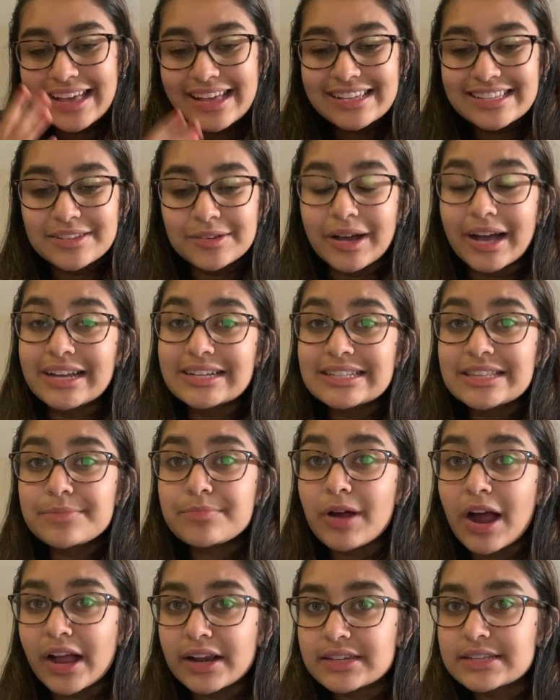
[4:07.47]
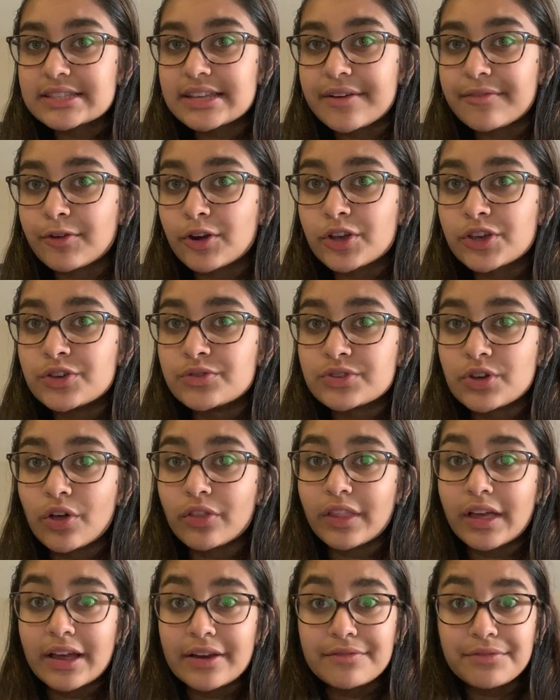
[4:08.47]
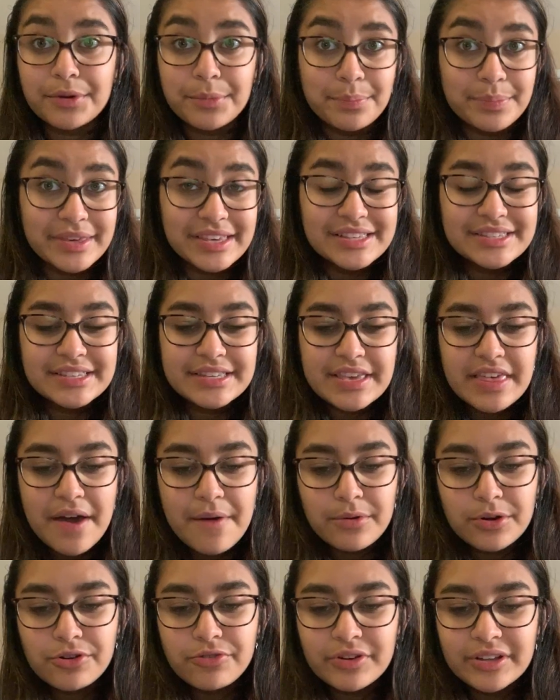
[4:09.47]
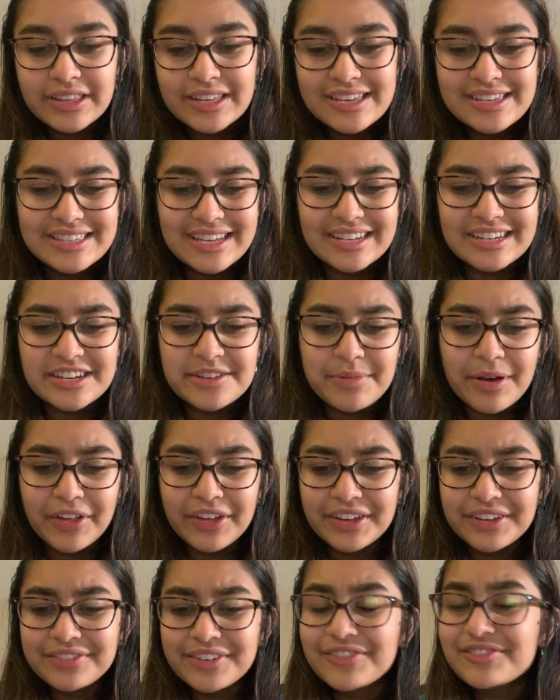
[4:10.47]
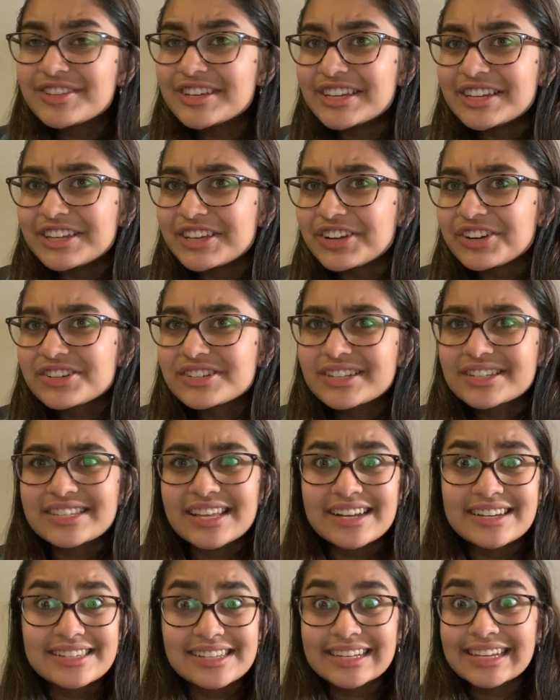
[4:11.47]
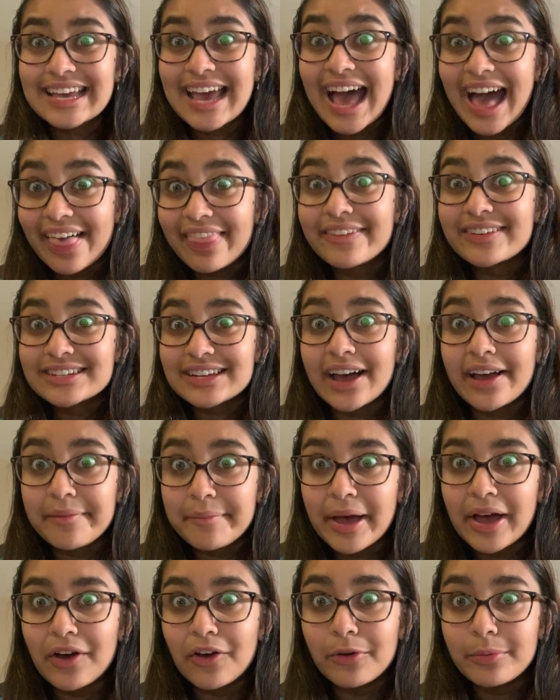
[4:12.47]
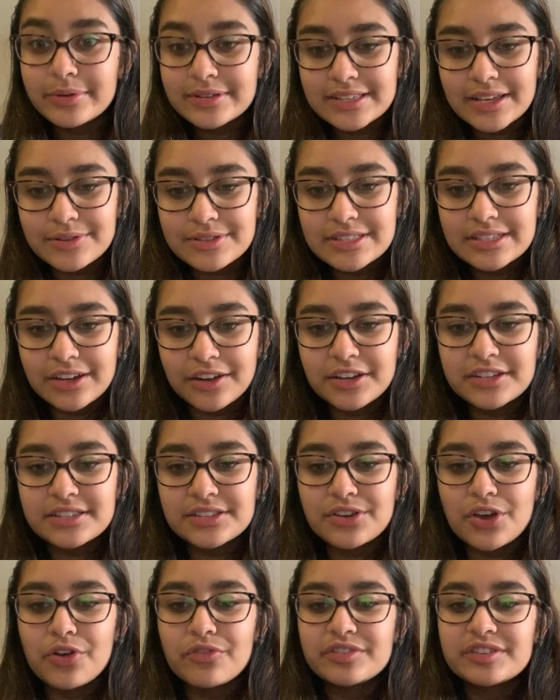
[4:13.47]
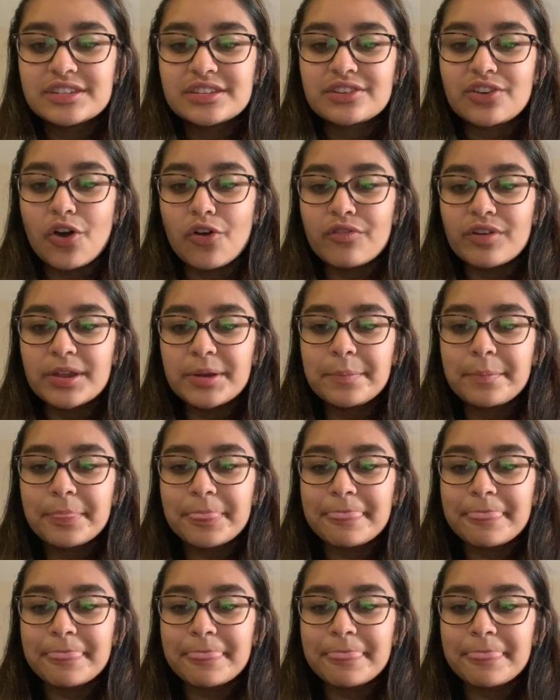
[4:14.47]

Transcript: So I did the practice FRQs online for BC that were released. I did about like 15 years because I just like had the time at home because I was stuck because of COVID.